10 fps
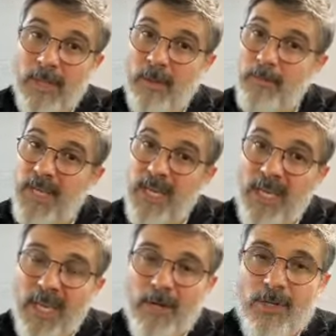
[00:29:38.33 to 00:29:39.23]
that are
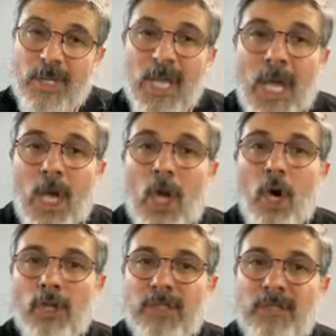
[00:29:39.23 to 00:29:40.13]
taking energy,
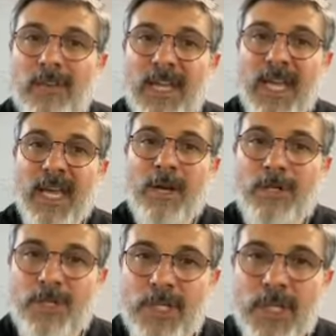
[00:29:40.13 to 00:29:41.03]
cultivate
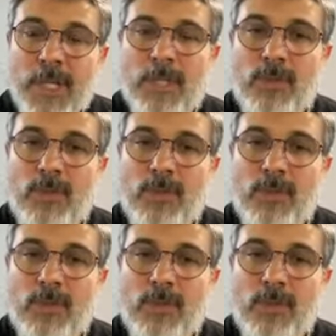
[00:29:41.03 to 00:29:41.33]
energy.